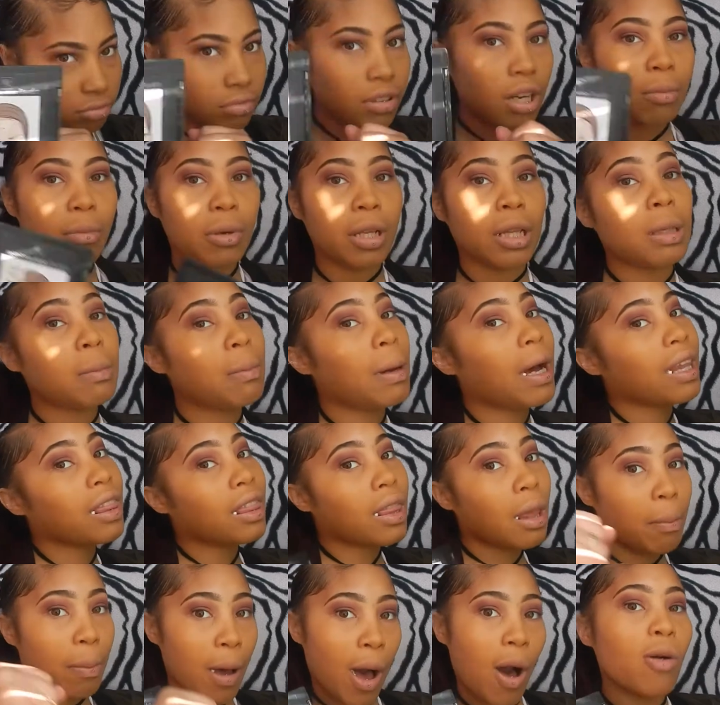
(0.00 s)
I'm really about
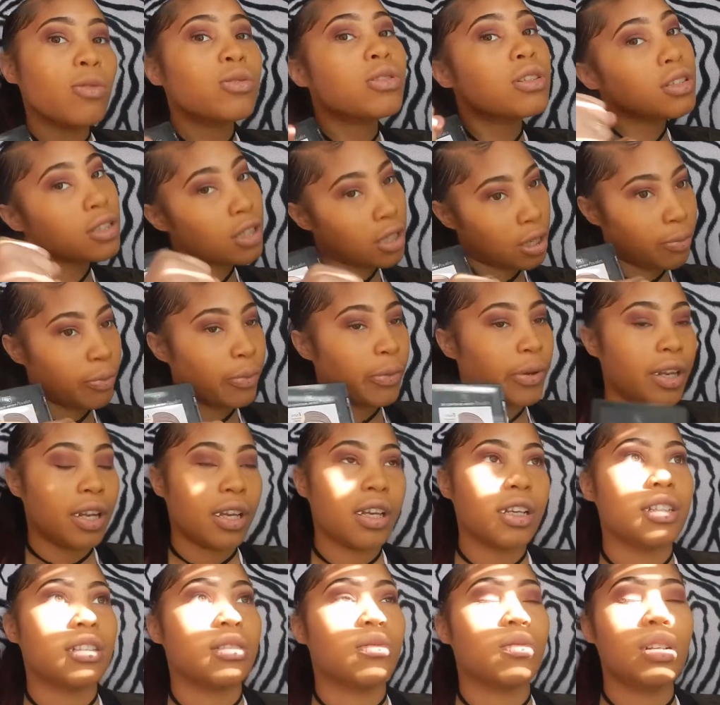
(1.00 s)
to post up with it
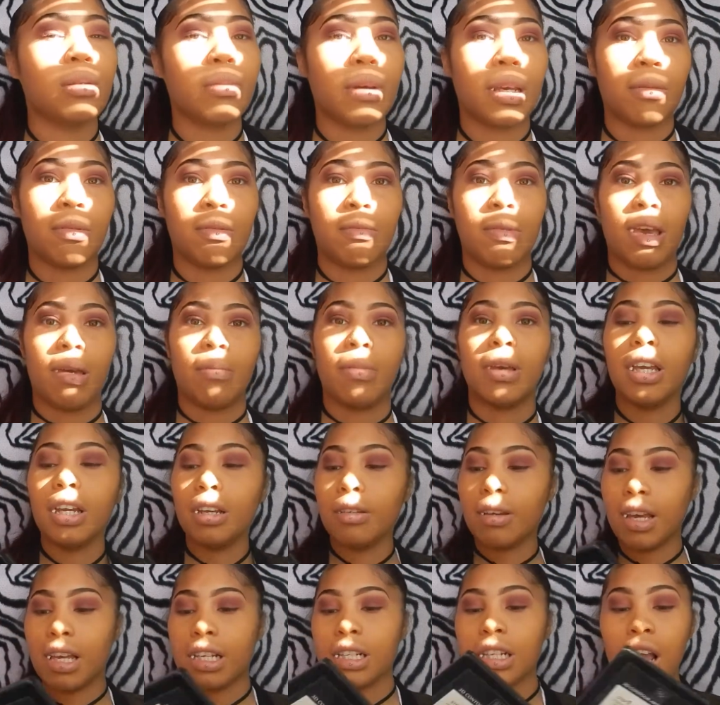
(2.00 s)
because it's really making me mad. But
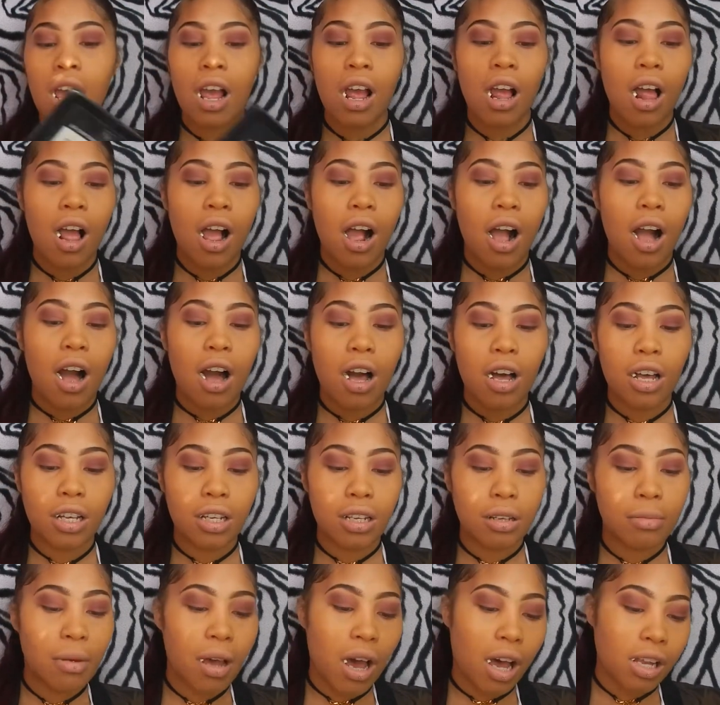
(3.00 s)
anyways,
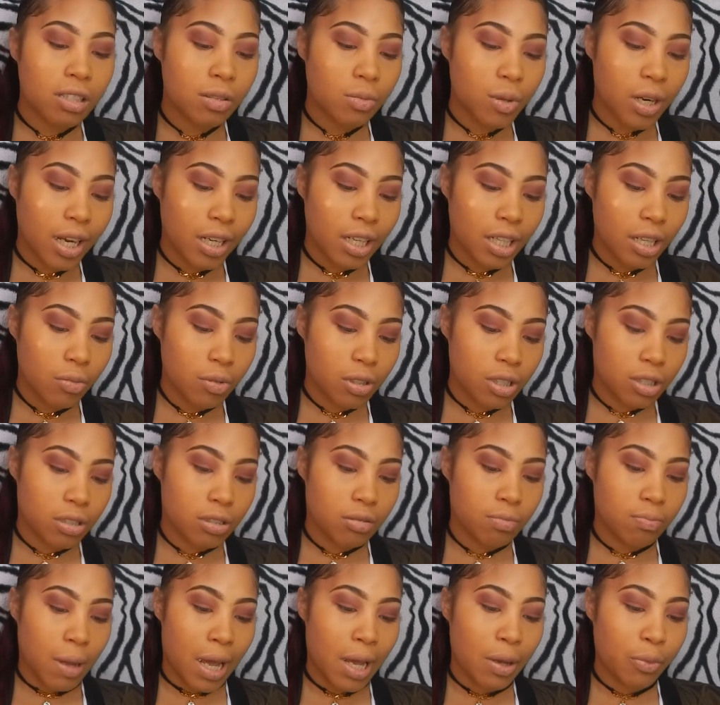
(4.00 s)
um also what I did
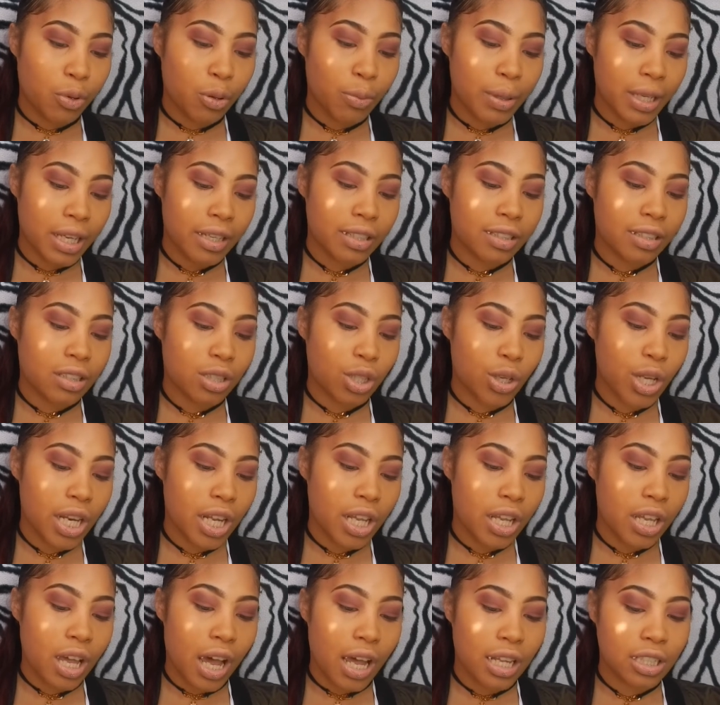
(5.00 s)
was my Ruby Kisses
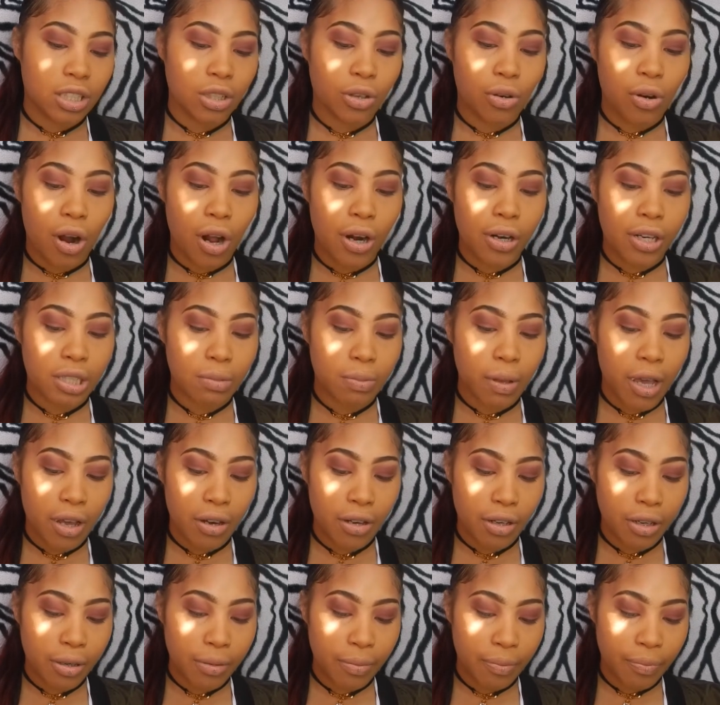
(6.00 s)
three D Contour Artist
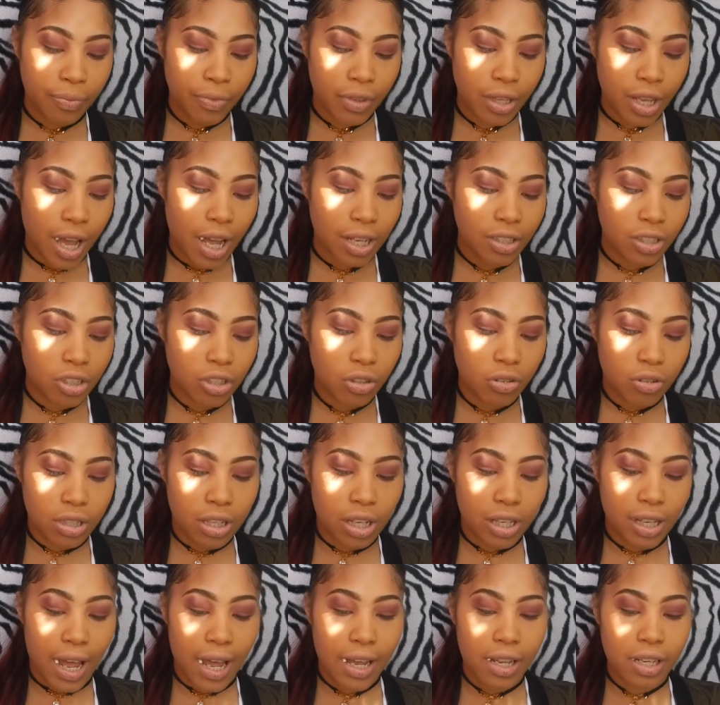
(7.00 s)
Powder. I just used
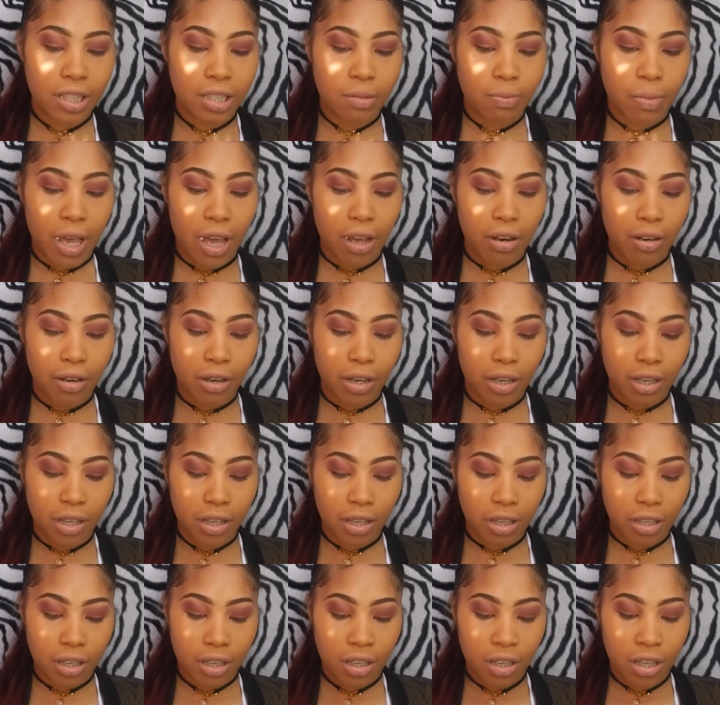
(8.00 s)
the lightest powder in
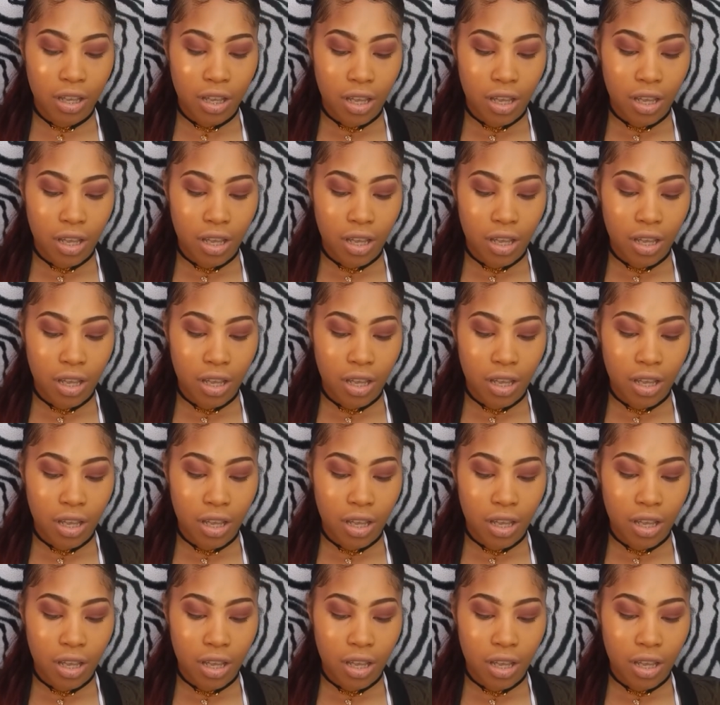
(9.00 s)
it,